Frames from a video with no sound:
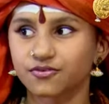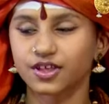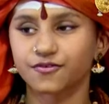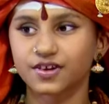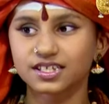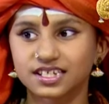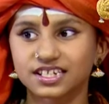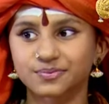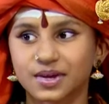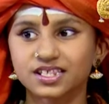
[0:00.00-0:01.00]
the first
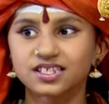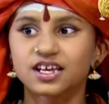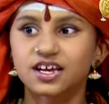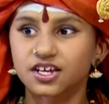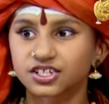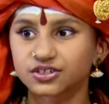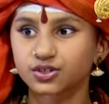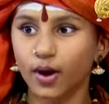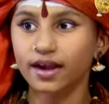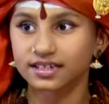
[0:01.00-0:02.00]
6 months, she was
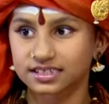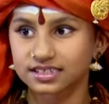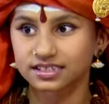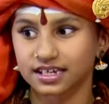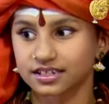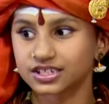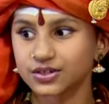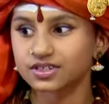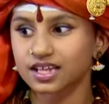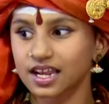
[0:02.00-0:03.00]
quite resistant. She
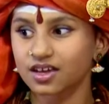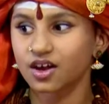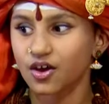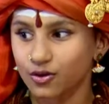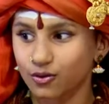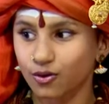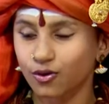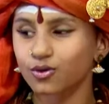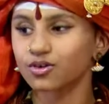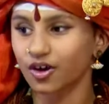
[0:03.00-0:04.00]
was telling,
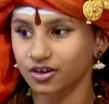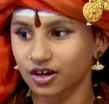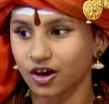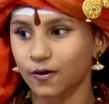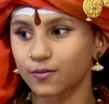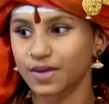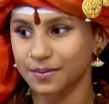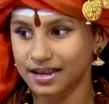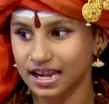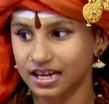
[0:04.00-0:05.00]
no, not now,
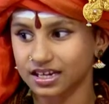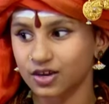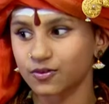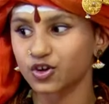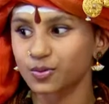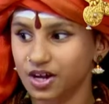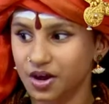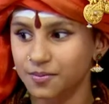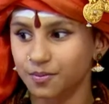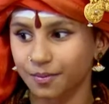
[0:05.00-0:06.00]
maybe later when you
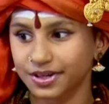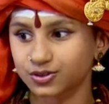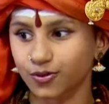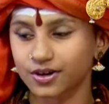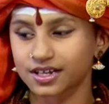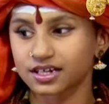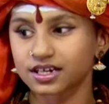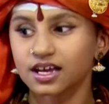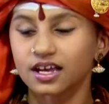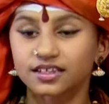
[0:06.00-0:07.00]
become much older.
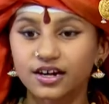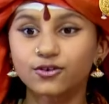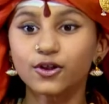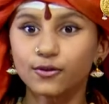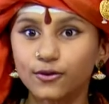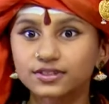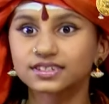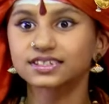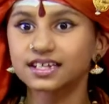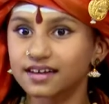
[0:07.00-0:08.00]
Then I told, no, this
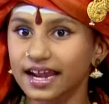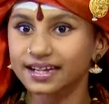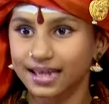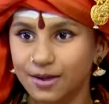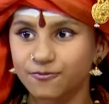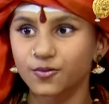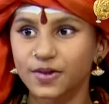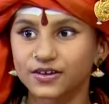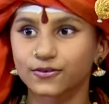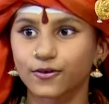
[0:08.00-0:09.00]
is the right time for me
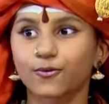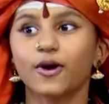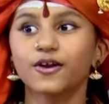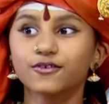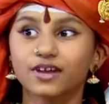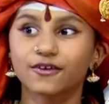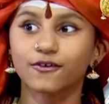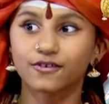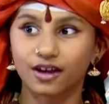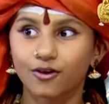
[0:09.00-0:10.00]
to go. Why don't I go
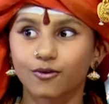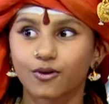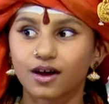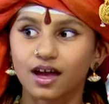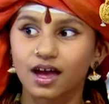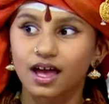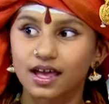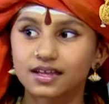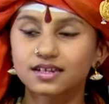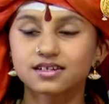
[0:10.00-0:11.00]
now?
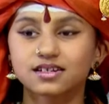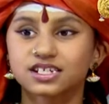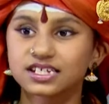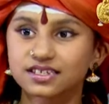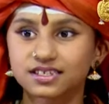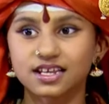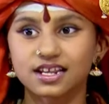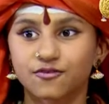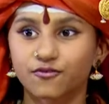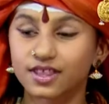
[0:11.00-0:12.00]
And she still,
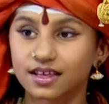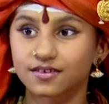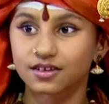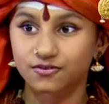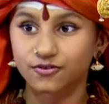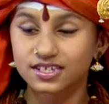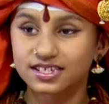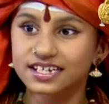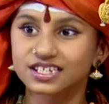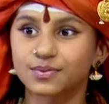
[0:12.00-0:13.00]
for
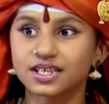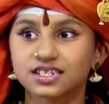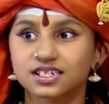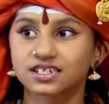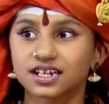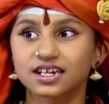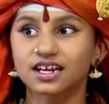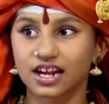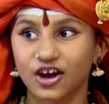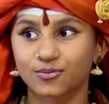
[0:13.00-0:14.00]
6 months, she didn't
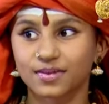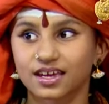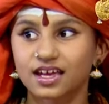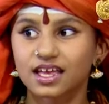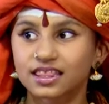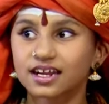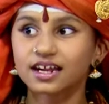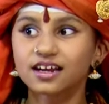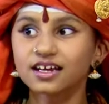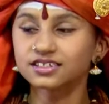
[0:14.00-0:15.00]
allow me. Then at
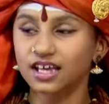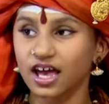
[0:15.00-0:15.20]
last,